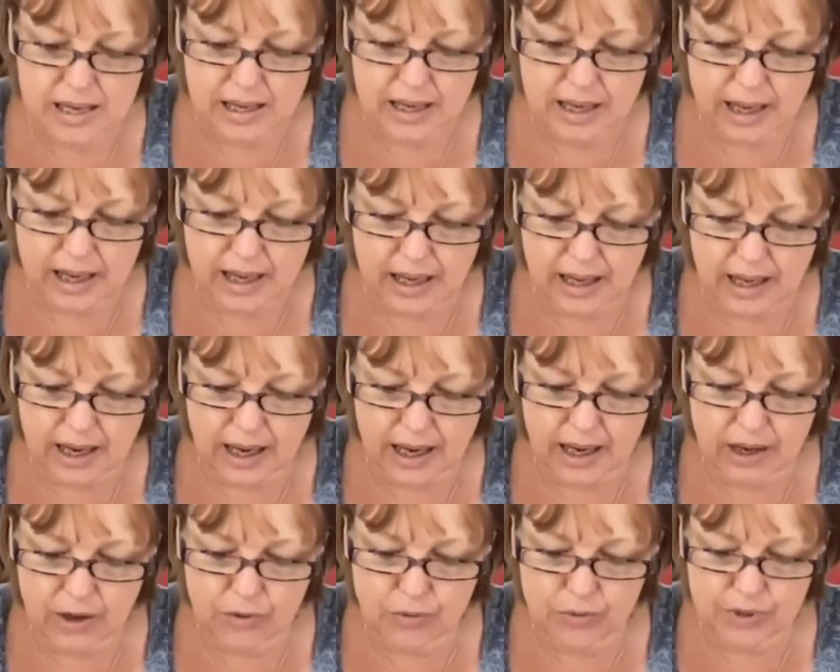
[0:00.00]

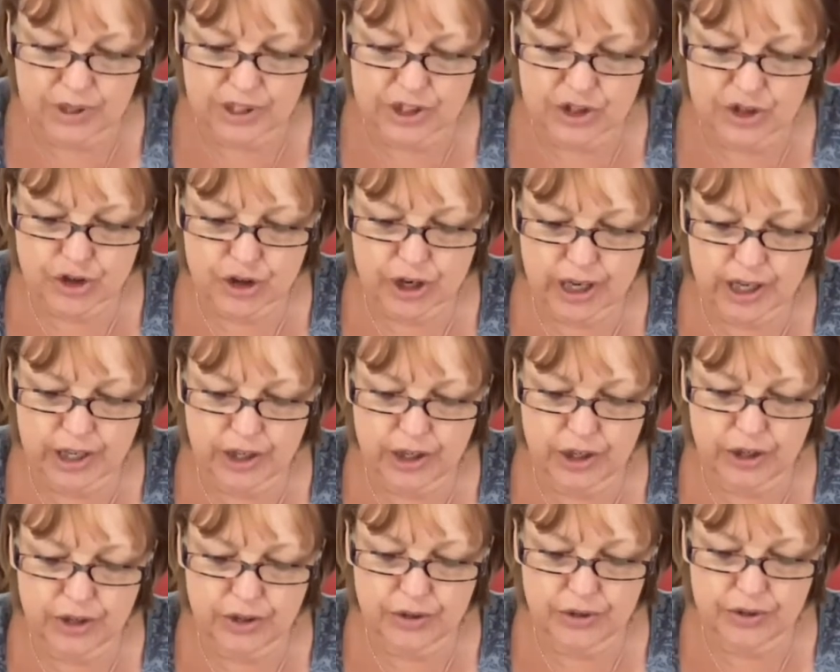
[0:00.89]
I always try and
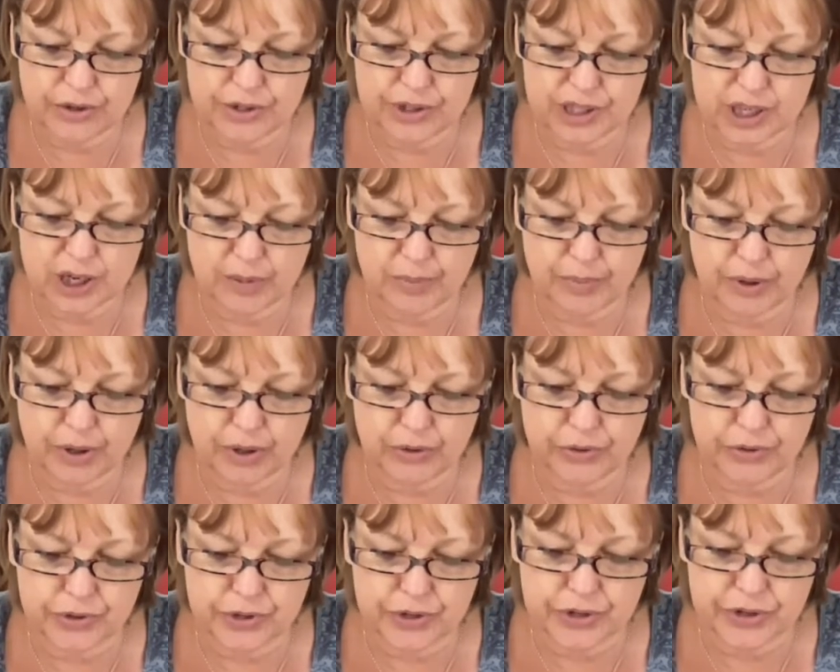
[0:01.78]
use
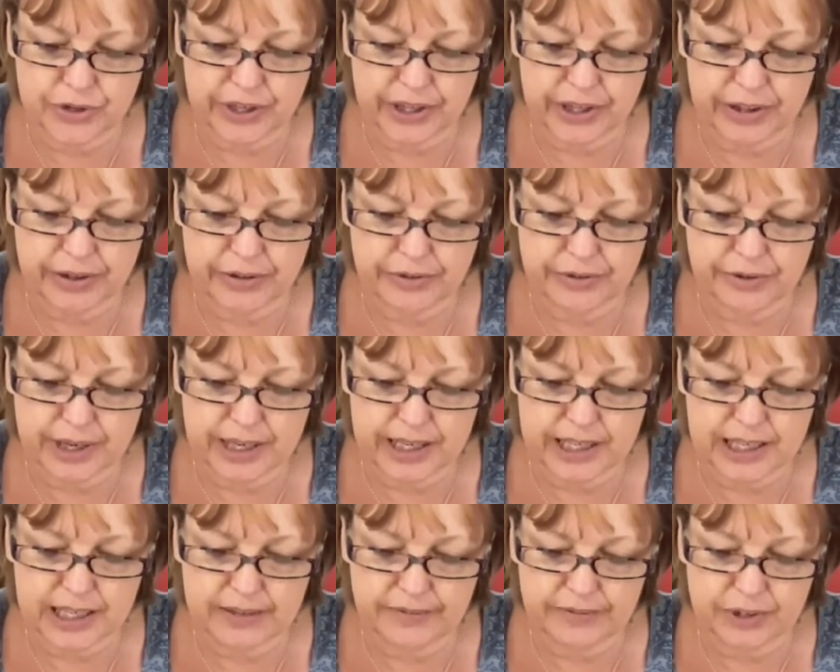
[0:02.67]
upholstery
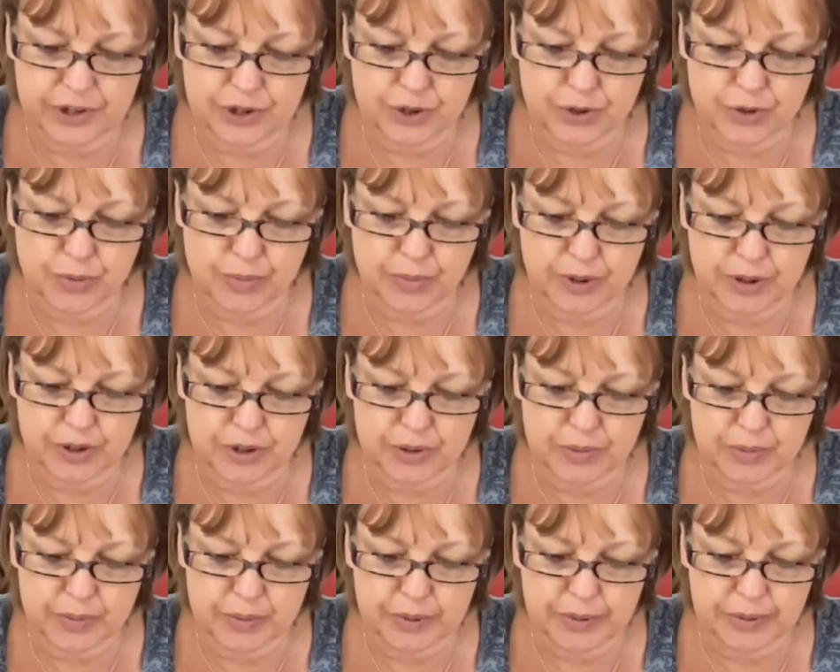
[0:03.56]
thread if at all
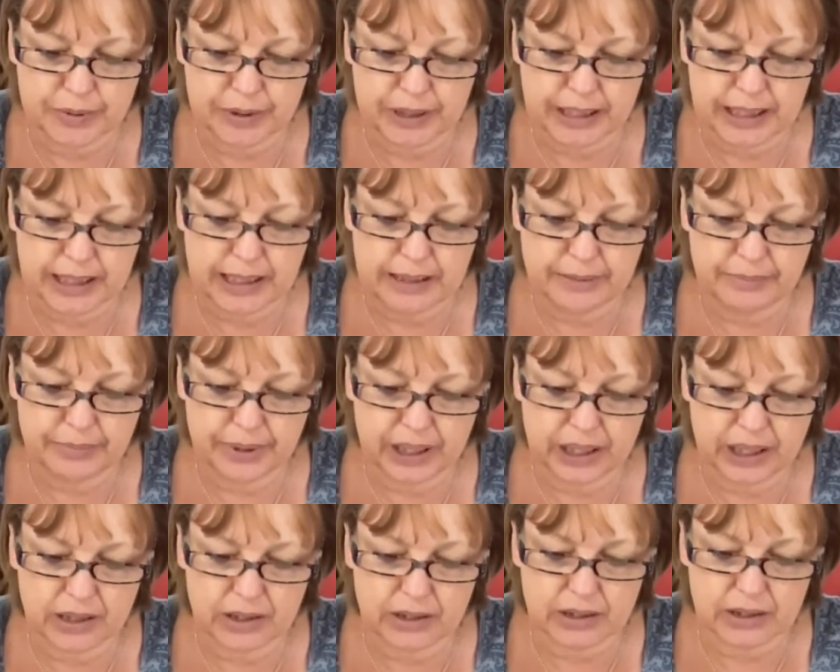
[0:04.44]
possible,
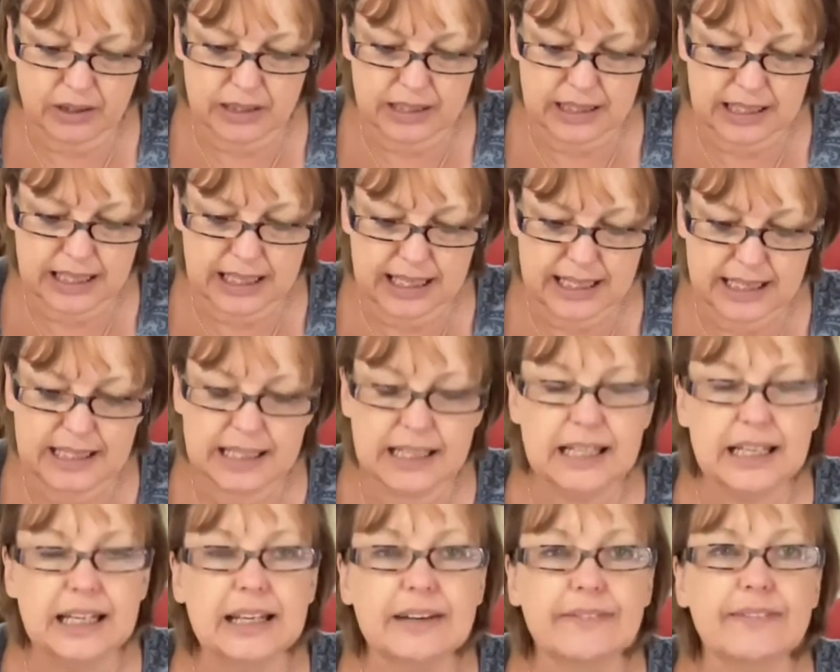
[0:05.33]
because it's
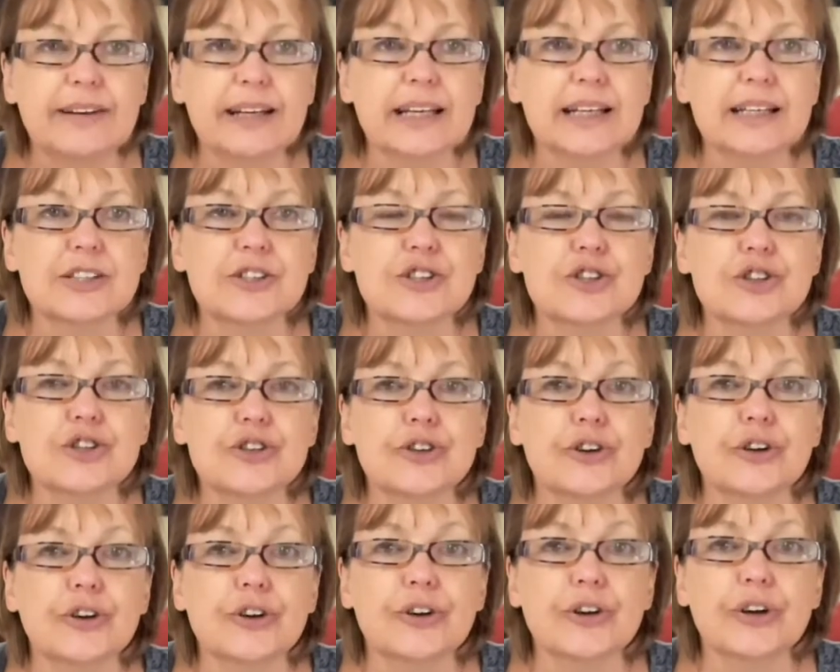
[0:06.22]
lovely and
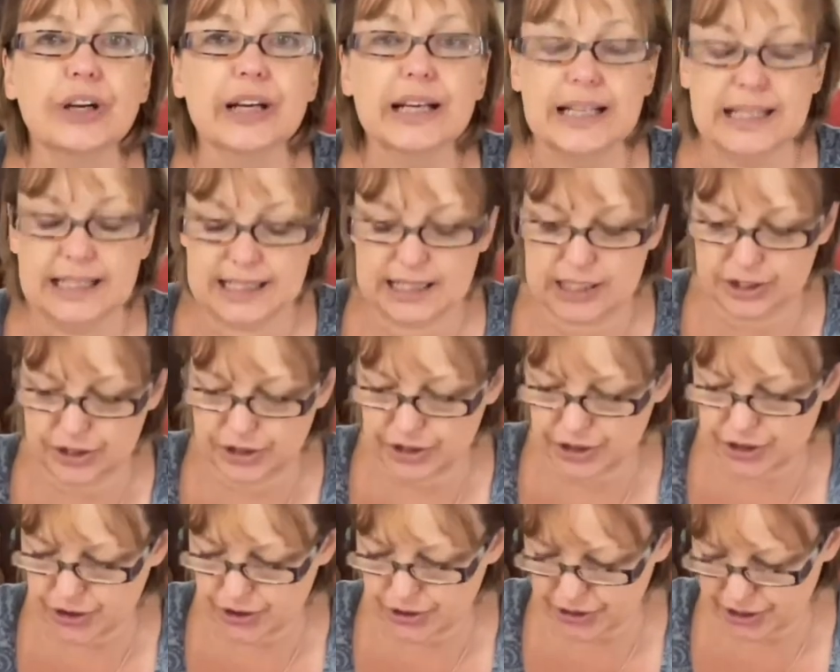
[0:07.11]
strong, it's
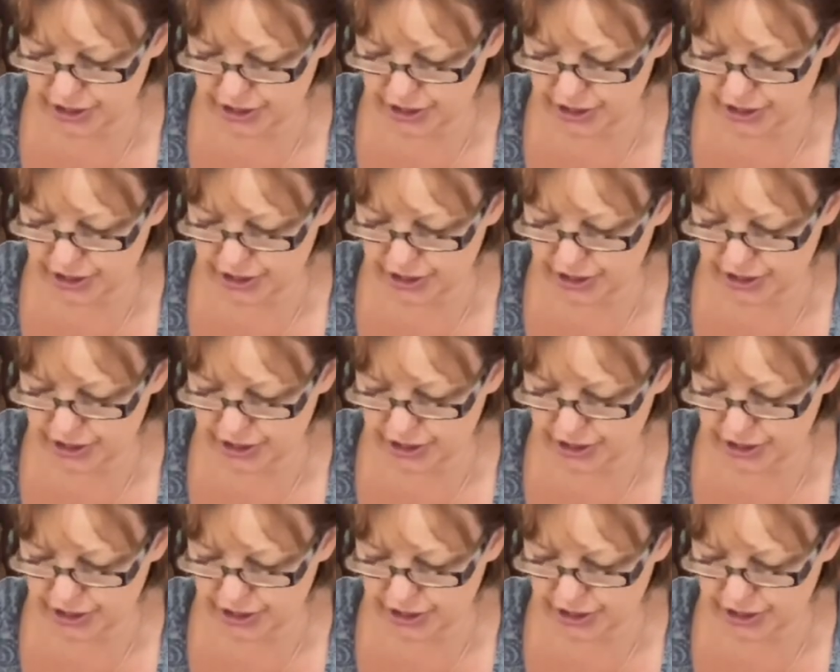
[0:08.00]
not